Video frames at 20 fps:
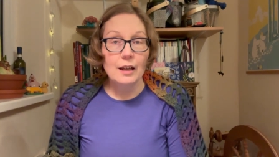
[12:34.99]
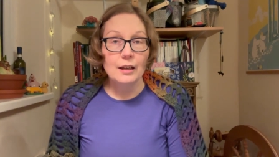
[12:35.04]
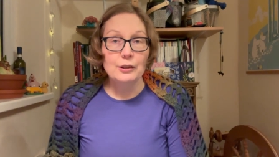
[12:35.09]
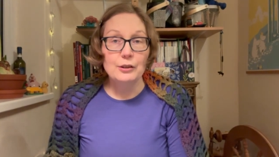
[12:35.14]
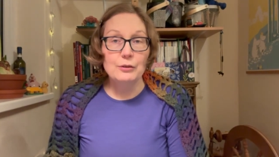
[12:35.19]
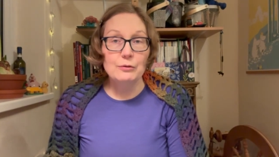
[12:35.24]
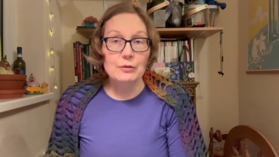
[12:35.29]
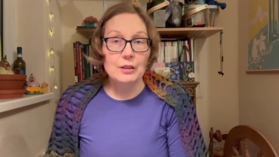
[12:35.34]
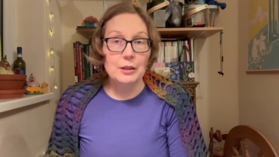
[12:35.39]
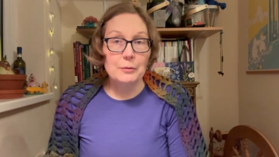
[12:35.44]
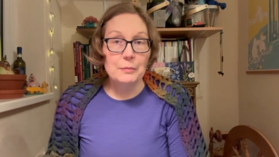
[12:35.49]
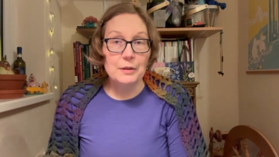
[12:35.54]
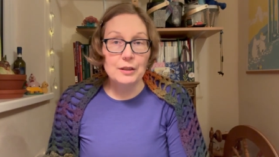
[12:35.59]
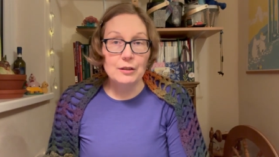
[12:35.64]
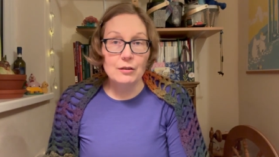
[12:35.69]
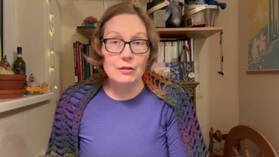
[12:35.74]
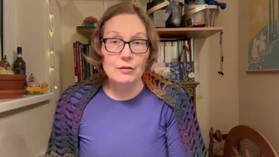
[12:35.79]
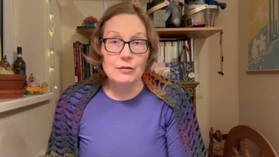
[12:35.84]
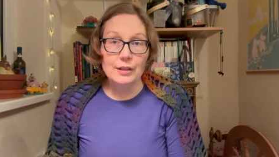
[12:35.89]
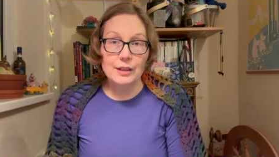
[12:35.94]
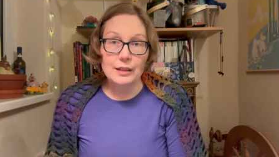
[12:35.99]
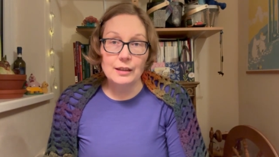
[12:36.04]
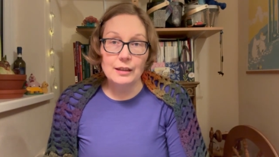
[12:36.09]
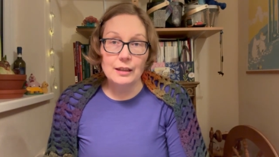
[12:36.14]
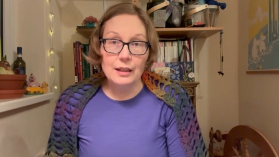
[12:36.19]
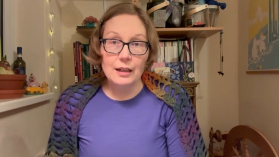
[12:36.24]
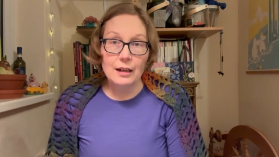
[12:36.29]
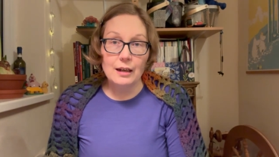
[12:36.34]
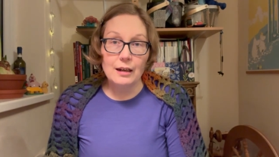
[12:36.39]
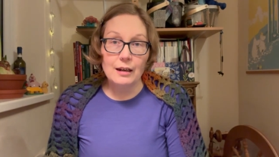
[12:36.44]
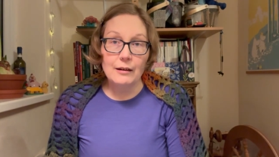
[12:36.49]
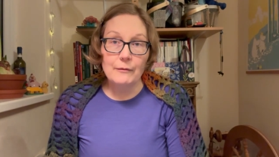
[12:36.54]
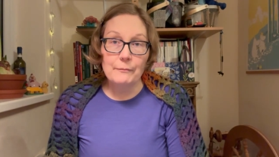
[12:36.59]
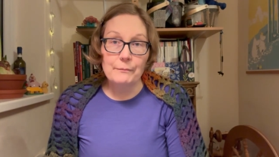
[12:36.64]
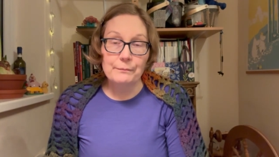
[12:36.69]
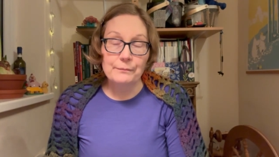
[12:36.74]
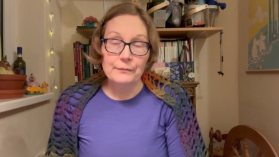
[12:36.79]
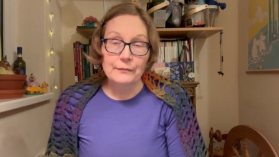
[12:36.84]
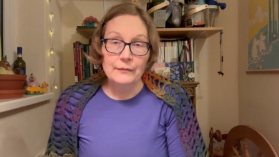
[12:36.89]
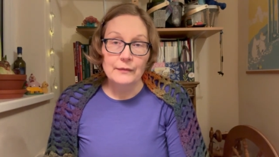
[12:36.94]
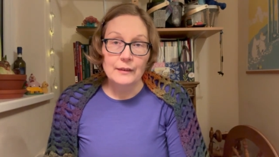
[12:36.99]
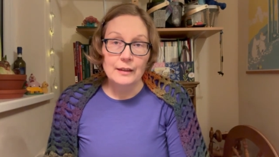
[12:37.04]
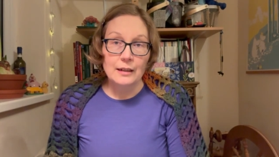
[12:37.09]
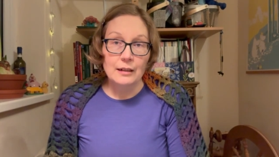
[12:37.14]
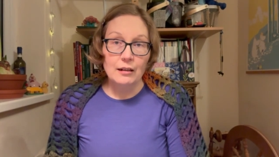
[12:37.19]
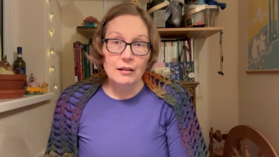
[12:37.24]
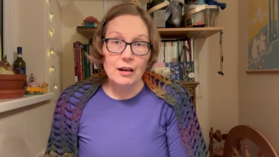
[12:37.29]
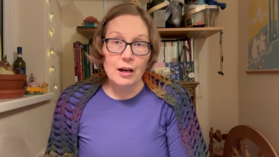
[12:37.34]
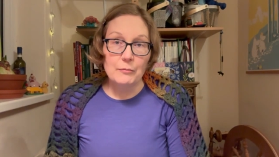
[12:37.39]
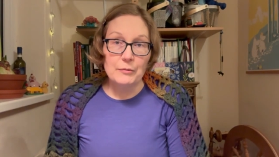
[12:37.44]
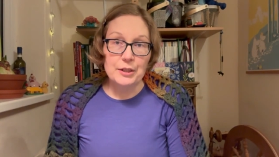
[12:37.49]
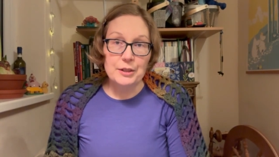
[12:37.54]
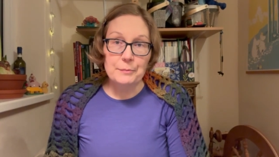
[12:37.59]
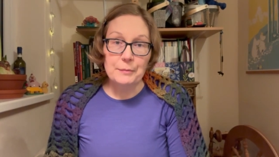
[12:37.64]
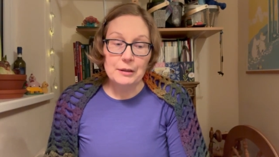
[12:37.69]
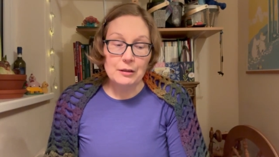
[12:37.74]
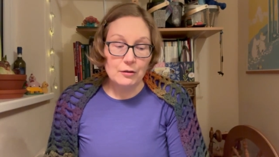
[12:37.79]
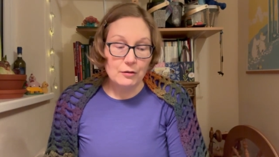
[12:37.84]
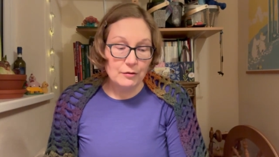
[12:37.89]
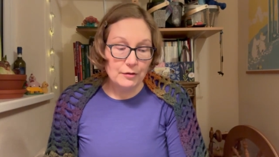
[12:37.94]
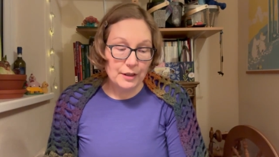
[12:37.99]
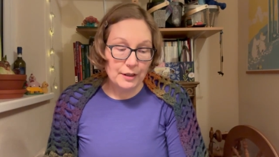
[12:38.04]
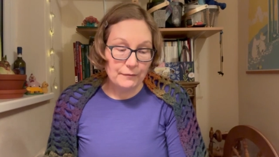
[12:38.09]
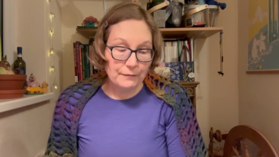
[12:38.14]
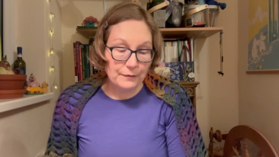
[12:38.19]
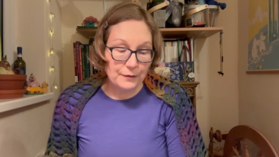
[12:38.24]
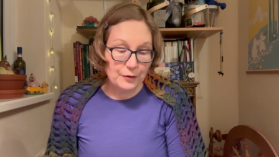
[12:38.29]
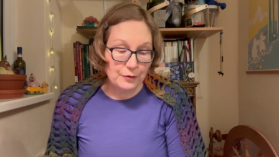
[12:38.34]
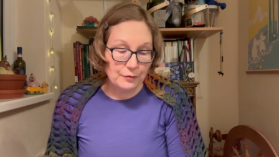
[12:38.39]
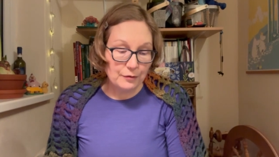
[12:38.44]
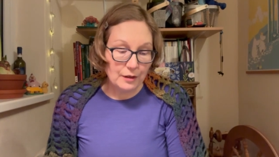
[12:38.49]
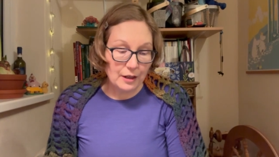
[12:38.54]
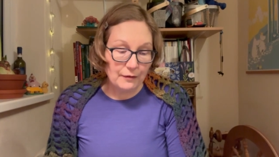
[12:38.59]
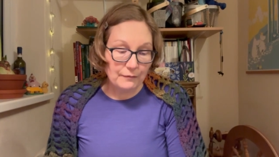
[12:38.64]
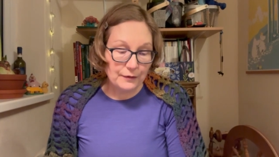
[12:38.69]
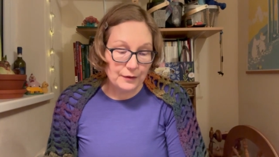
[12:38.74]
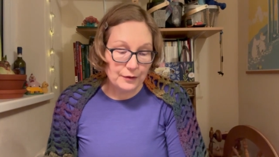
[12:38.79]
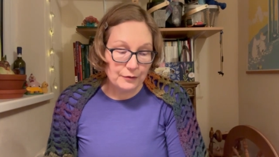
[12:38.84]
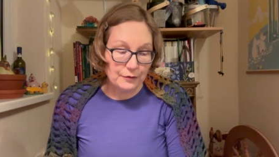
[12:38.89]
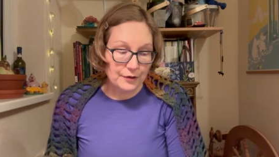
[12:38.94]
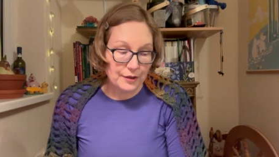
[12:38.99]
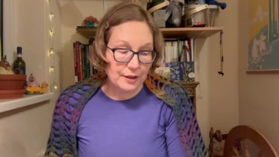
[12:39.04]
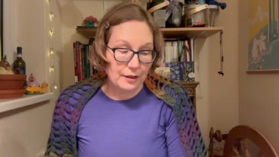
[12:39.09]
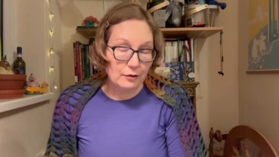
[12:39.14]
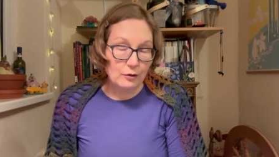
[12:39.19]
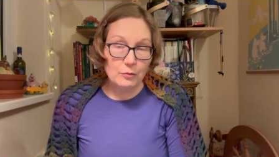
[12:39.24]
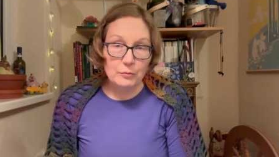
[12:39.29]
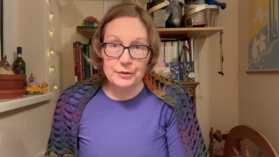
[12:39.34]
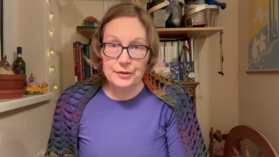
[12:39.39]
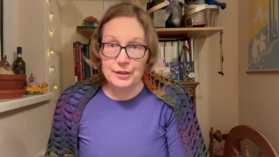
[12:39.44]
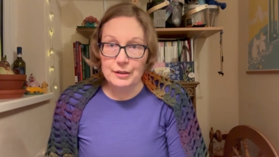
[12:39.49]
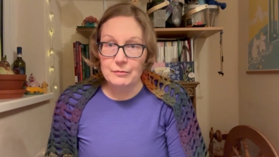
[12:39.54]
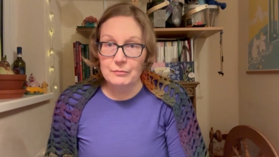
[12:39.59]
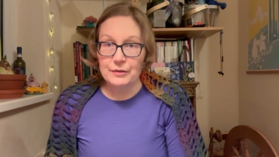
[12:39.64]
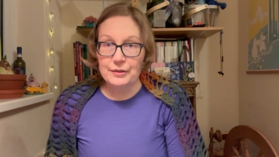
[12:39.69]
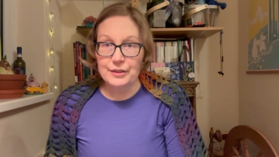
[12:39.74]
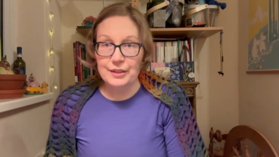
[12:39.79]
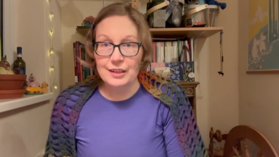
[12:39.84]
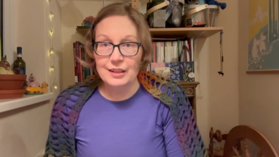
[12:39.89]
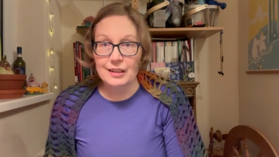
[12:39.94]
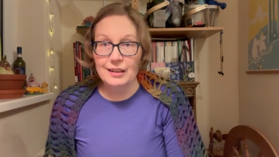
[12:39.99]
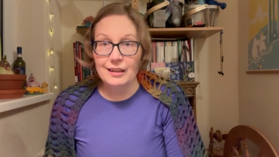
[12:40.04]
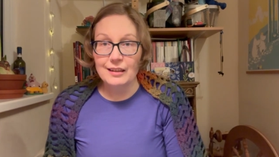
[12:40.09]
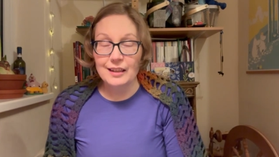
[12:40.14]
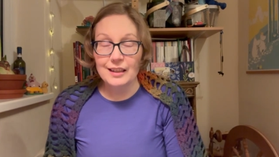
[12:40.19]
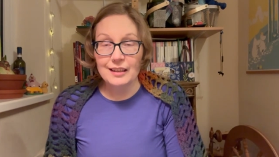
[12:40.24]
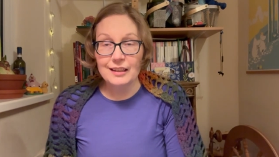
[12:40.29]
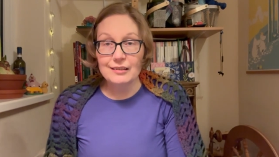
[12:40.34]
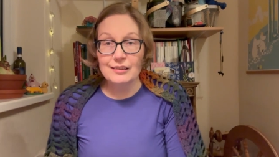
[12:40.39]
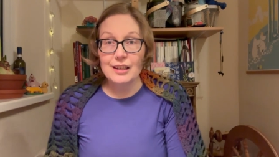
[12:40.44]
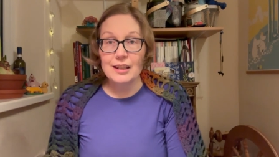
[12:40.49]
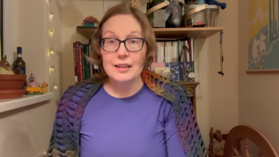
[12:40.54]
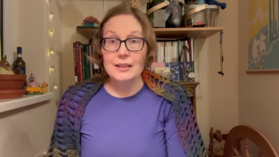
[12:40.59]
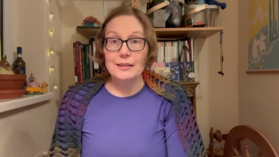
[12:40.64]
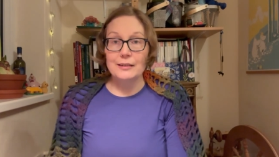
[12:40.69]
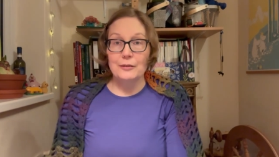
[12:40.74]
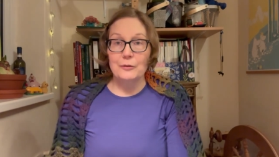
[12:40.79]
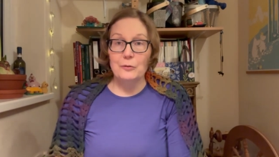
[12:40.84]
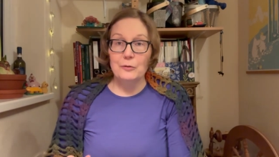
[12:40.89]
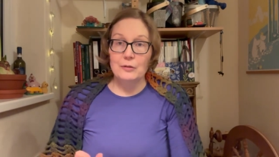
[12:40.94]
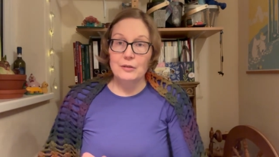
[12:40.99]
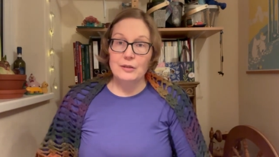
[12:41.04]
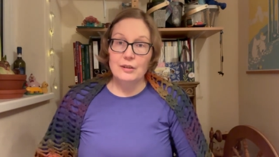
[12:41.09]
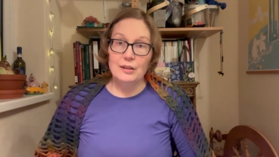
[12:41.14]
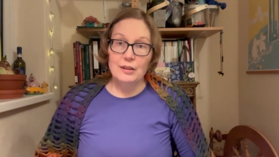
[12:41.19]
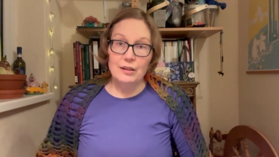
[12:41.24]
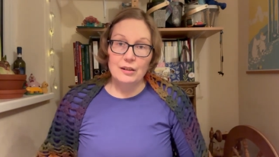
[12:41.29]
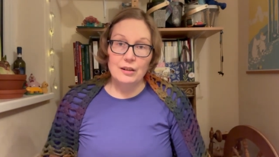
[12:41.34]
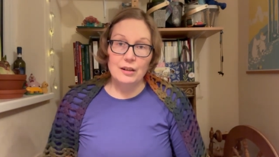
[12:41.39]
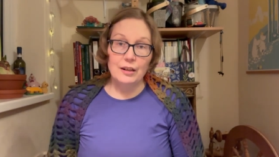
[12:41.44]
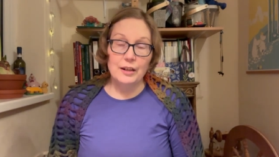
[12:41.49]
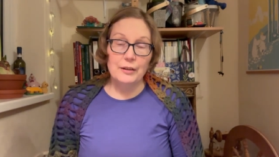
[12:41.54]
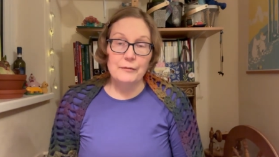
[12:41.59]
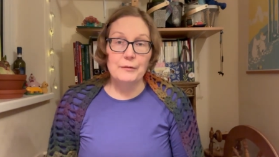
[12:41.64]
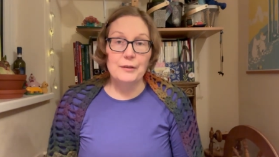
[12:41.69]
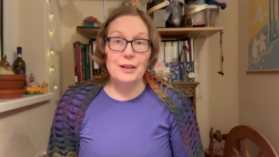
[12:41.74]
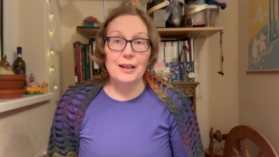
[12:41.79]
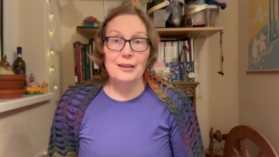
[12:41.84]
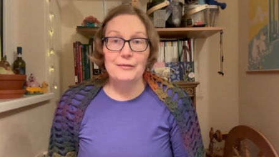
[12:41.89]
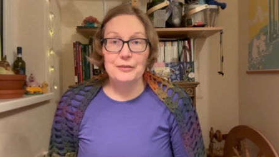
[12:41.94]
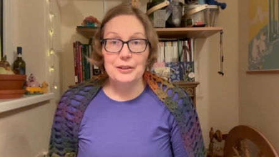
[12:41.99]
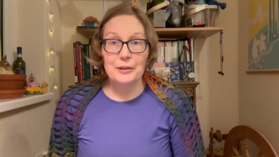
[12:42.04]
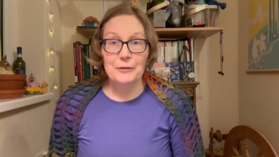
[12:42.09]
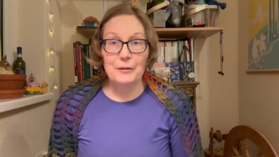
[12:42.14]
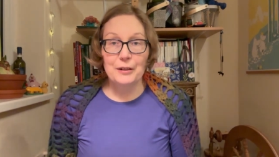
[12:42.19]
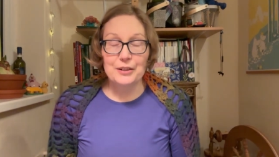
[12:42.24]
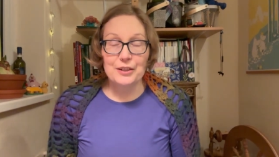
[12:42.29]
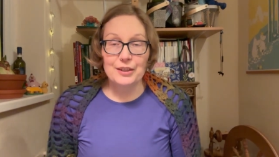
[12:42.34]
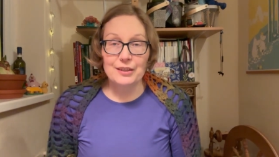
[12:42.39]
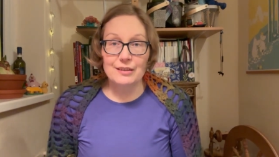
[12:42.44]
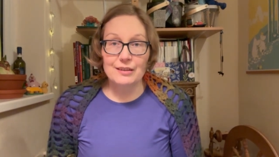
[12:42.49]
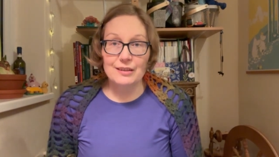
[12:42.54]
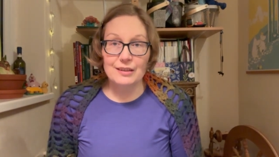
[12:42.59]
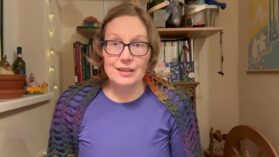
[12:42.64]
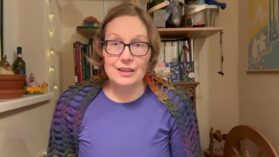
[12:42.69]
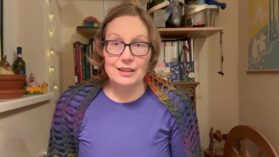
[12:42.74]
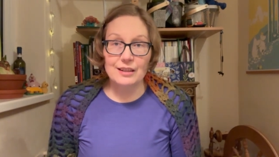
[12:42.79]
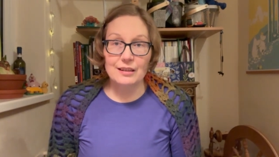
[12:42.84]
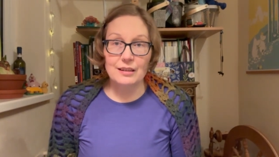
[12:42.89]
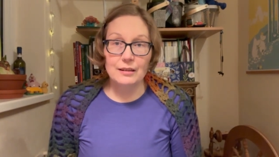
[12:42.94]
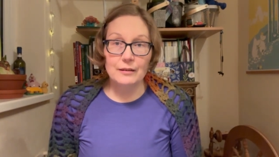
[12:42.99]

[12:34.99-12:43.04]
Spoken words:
do let me know in comments below if you have used the Lumos Lumos knitting light, or if you have any questions